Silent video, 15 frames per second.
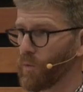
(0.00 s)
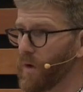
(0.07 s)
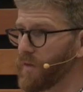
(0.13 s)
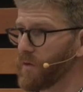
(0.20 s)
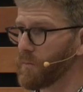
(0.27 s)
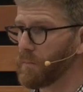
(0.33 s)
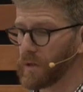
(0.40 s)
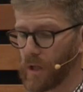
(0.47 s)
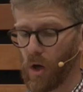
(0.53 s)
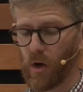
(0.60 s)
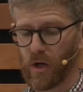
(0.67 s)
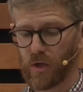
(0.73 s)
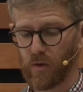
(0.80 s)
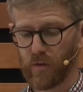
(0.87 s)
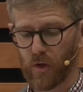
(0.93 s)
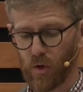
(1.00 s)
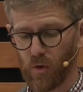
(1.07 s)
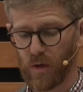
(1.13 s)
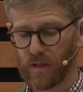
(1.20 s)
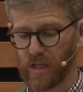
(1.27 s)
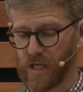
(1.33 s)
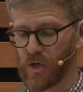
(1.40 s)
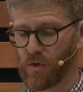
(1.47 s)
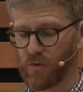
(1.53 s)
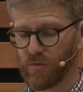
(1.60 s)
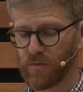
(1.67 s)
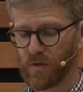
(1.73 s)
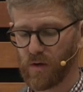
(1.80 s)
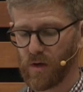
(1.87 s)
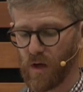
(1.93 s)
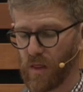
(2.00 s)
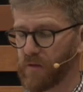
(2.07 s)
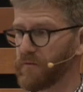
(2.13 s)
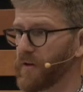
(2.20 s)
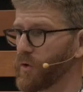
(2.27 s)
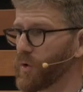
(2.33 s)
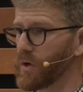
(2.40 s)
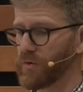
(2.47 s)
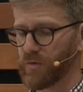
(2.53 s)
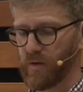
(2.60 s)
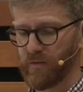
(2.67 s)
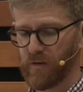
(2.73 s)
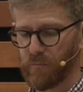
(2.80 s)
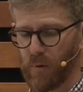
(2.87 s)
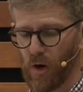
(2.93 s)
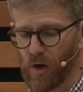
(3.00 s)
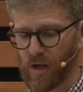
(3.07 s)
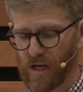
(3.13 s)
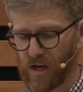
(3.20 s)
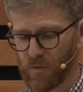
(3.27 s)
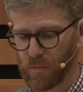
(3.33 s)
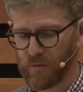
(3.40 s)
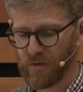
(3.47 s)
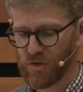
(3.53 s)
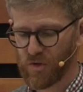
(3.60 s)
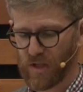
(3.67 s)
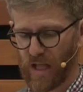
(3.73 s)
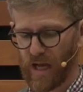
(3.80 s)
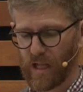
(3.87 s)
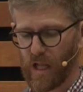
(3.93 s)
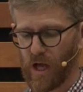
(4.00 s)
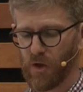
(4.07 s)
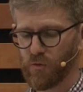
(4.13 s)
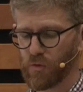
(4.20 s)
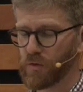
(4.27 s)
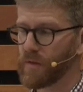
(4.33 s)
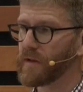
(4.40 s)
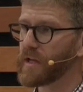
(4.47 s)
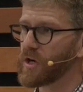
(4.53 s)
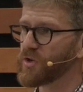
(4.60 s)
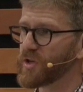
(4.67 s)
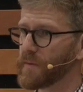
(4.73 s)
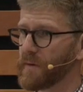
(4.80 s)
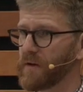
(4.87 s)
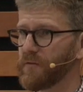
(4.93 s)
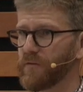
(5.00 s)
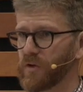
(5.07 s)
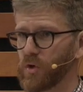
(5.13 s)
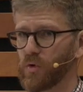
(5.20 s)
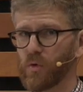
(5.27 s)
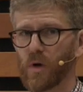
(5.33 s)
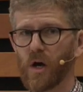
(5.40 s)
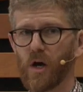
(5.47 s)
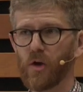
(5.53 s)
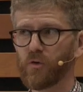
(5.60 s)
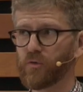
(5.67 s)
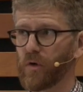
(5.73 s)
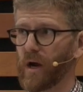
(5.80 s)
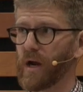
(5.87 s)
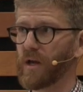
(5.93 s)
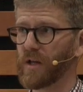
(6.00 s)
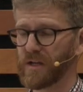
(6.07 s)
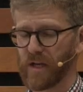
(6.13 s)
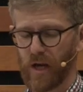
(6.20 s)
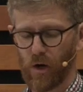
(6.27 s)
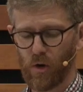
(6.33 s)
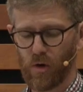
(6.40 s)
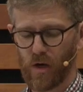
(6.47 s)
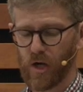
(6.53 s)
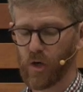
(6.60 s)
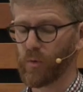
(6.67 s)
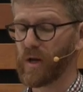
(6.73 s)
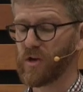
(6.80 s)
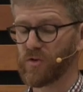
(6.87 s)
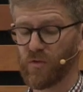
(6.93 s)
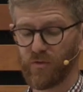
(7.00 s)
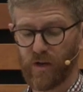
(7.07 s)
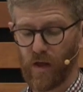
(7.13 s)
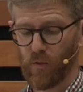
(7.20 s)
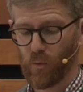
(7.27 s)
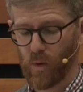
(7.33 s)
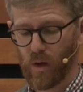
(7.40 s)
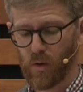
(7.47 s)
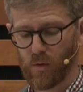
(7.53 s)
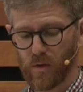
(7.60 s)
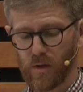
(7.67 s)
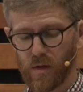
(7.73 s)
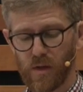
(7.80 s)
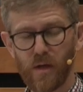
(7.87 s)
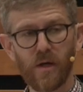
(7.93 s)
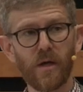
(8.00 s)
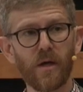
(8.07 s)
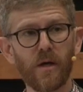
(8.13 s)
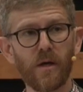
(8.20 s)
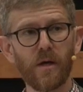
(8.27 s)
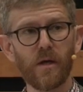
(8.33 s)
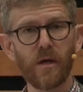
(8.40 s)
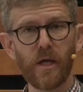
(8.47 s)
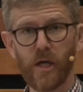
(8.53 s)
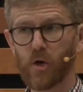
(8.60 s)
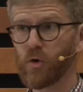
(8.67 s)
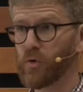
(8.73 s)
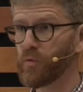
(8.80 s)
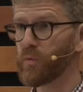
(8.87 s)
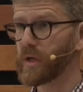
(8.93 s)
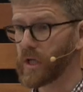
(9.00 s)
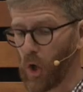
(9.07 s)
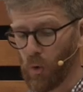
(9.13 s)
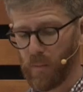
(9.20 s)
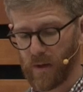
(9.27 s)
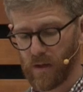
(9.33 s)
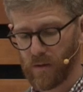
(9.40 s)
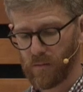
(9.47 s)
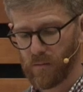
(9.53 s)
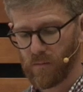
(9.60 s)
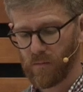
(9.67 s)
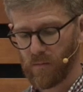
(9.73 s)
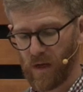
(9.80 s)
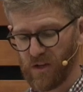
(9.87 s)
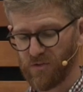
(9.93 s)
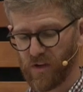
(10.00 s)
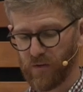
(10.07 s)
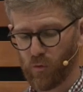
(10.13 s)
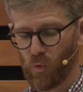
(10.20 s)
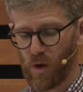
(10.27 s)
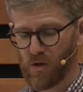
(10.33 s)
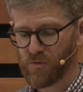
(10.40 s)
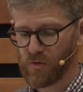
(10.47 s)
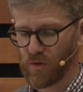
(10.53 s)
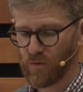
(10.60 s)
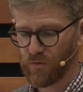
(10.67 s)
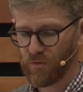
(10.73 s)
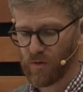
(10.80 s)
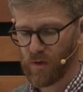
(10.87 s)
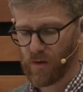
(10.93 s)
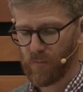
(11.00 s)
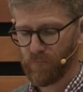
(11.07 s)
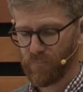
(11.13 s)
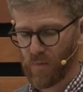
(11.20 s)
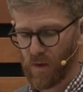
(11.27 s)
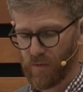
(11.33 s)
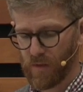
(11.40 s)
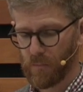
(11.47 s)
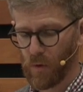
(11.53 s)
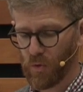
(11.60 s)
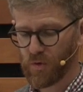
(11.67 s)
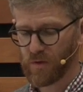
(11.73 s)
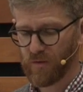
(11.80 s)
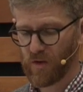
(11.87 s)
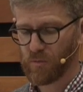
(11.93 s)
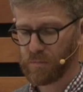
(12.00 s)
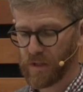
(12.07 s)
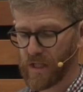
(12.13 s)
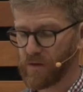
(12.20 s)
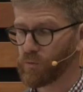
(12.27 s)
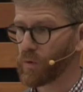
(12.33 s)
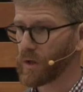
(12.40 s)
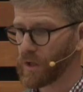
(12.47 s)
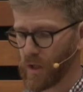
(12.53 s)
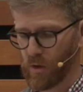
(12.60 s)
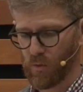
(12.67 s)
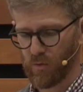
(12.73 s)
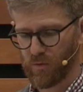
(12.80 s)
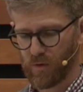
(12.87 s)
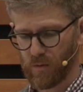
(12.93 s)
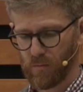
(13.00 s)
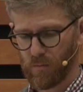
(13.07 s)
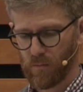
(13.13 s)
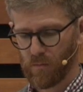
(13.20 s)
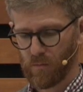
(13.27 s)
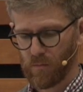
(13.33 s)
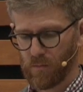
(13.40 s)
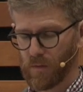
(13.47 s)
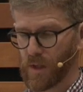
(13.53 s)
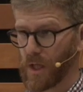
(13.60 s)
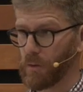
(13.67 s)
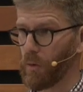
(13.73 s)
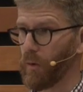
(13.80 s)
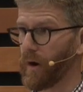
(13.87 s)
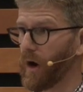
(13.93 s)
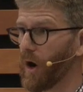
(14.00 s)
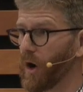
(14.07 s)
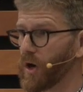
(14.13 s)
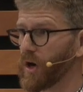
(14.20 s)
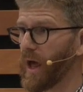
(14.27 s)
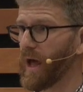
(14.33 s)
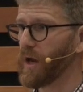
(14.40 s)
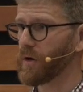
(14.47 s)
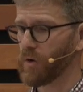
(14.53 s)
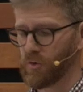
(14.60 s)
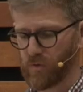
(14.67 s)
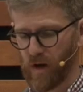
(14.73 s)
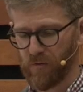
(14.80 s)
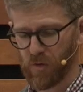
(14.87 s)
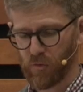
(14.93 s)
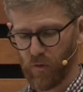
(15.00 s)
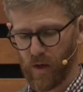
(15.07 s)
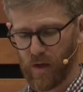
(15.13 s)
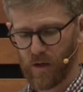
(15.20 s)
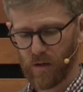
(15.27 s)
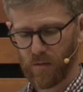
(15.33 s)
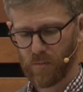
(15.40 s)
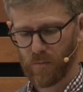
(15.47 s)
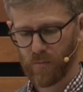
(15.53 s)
whether belonging to the current leaders of the federal Conservative Party and its provincial allies, or to the leadership a few trial and error iterations down the road. It could reopen a set of questions that most of us believe were closed. It will wear a hard hat or drive a truck.